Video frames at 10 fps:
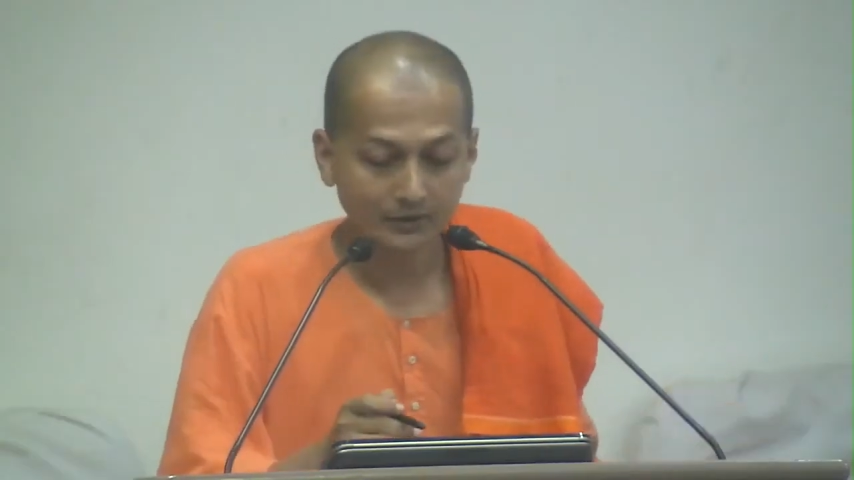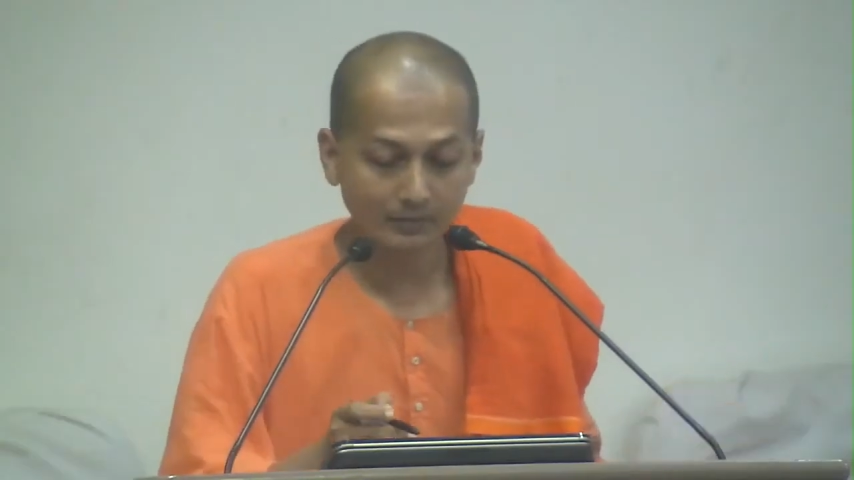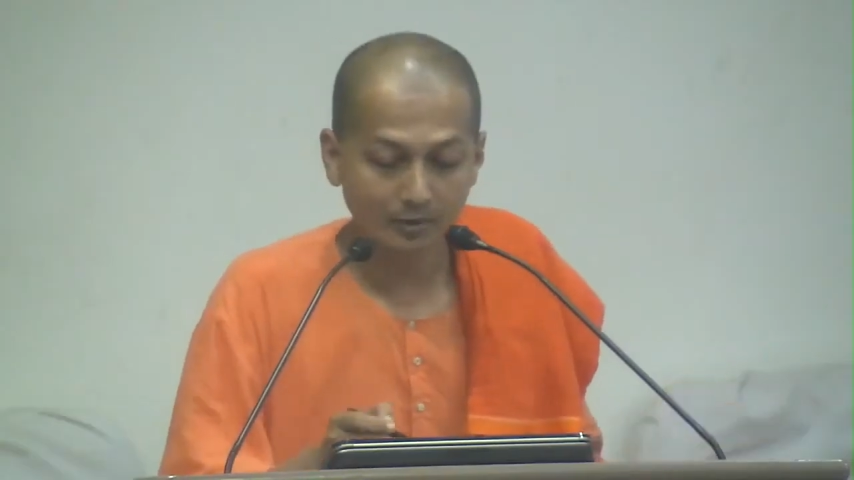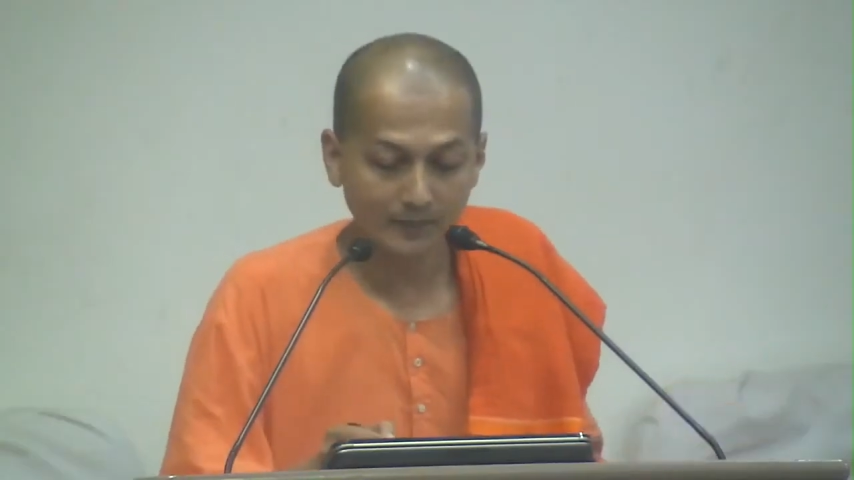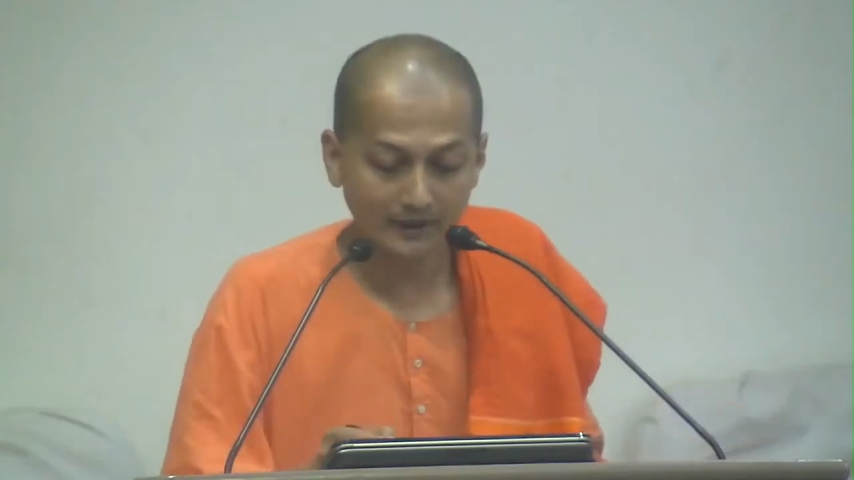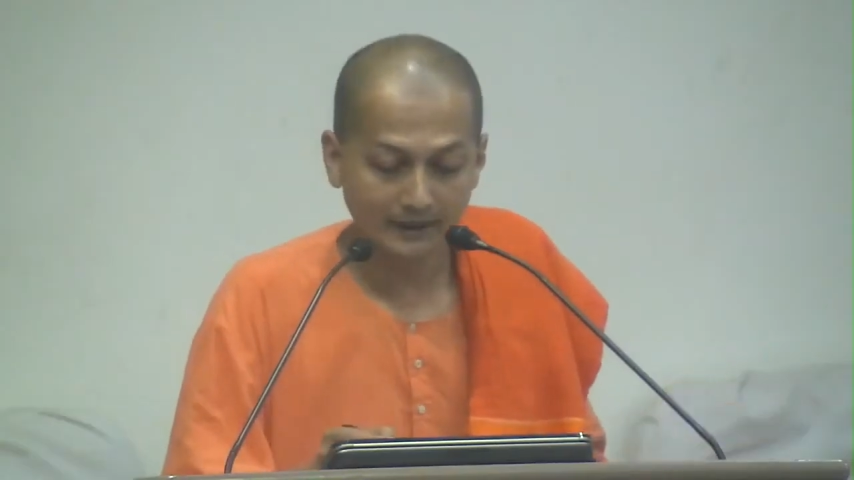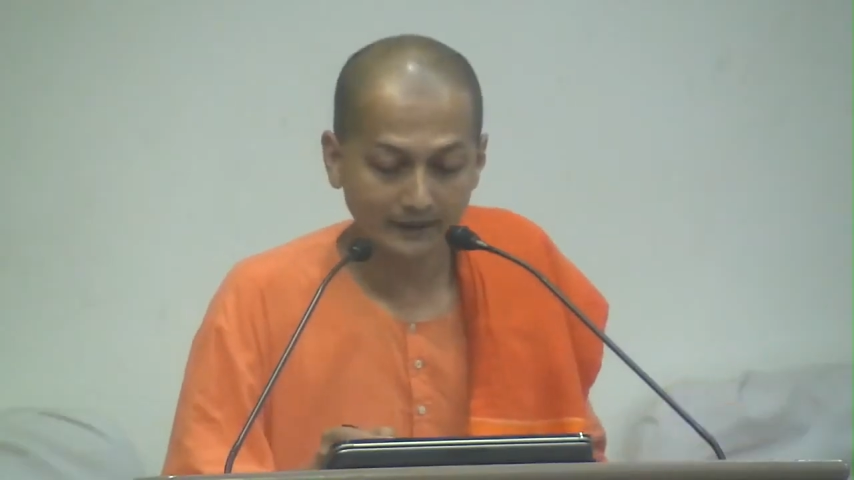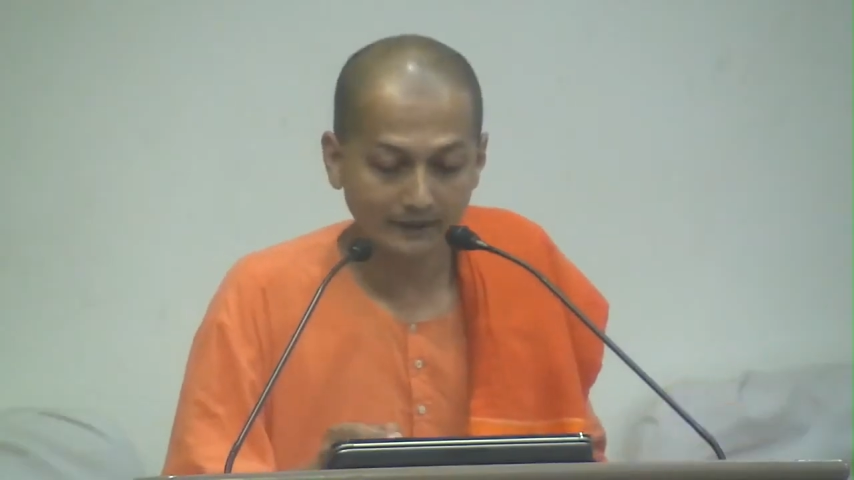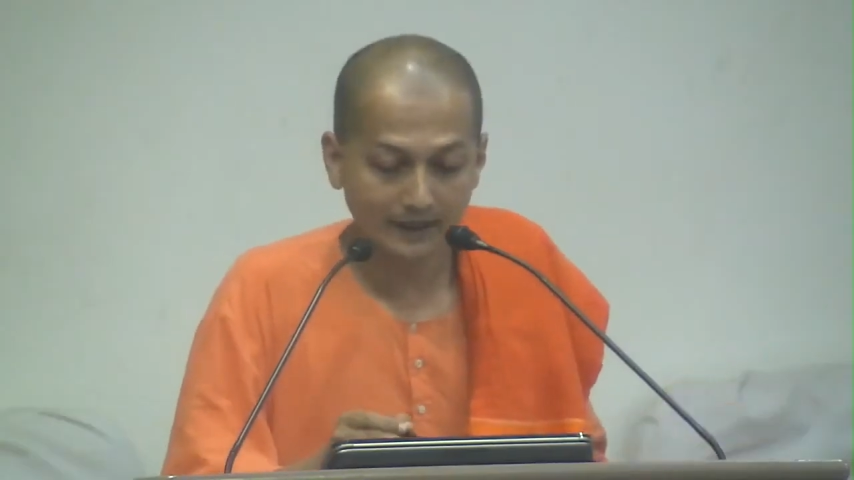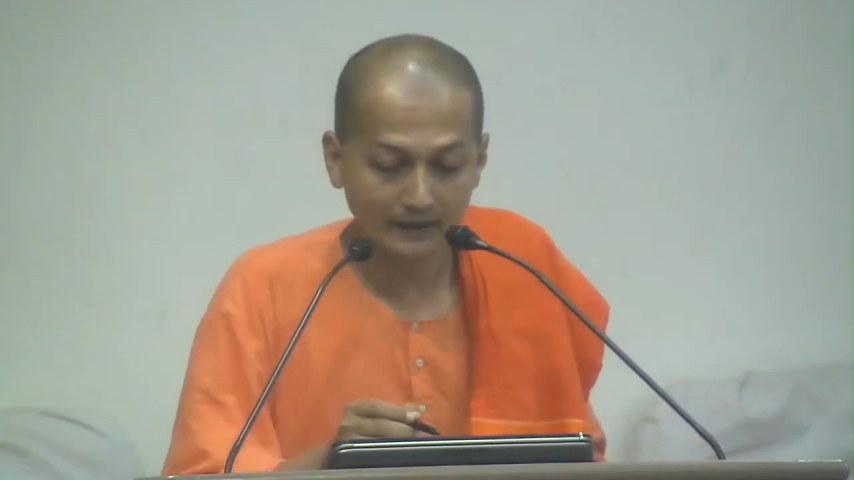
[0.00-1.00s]
the moment
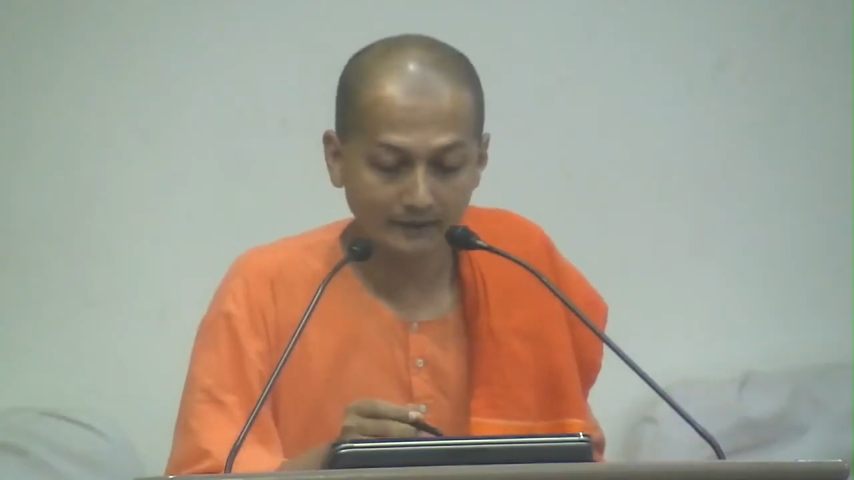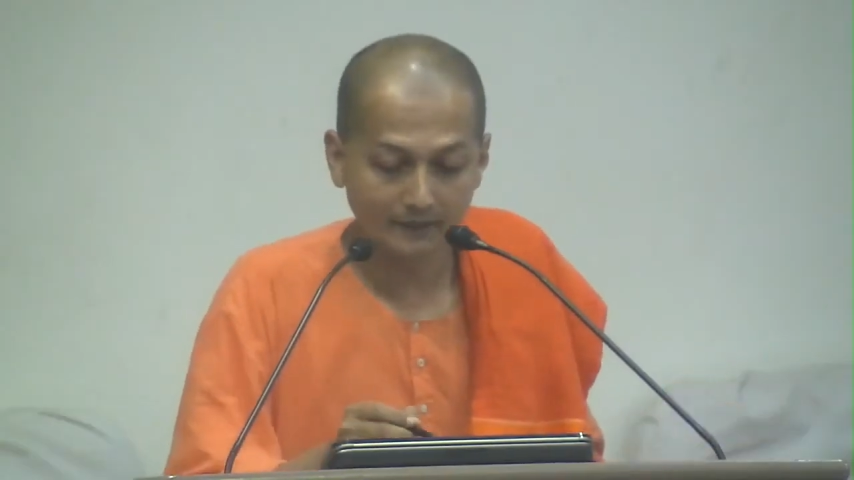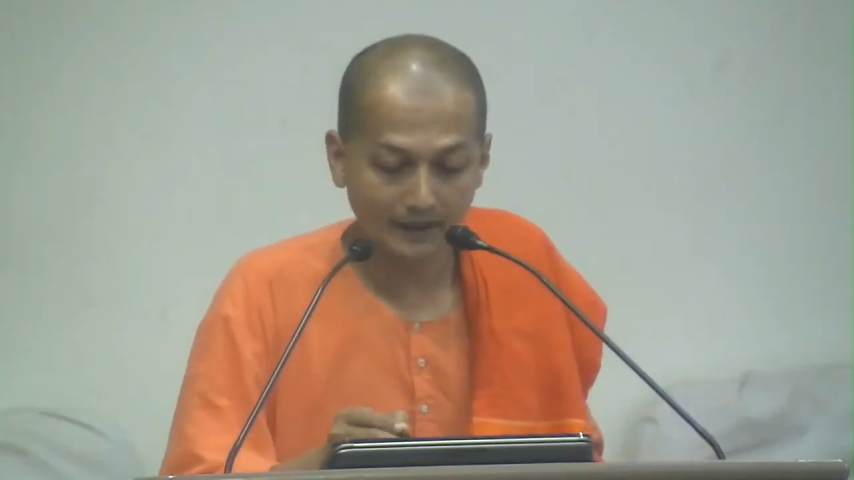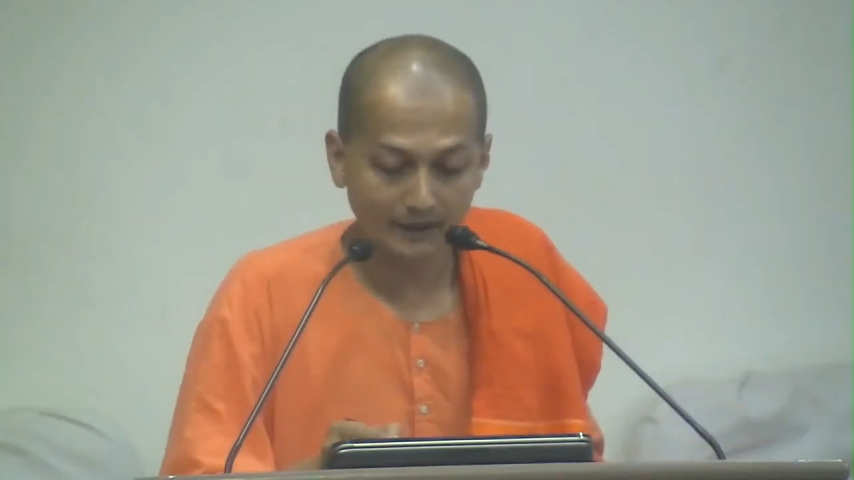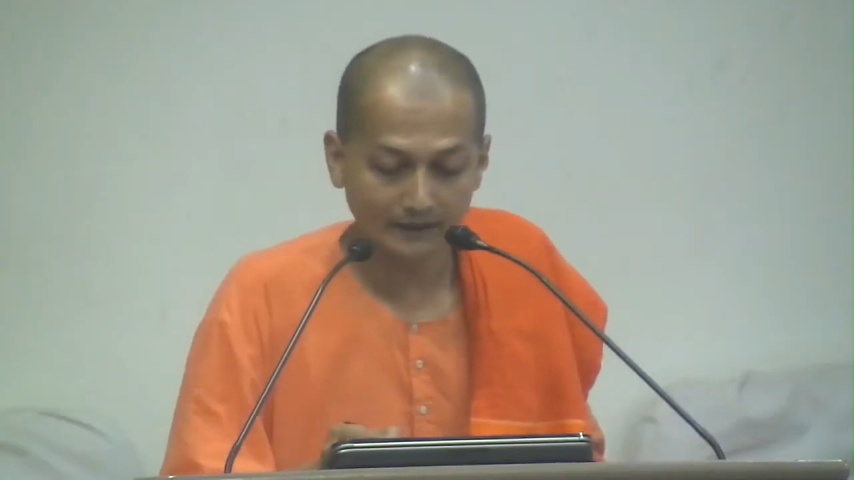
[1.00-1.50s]
I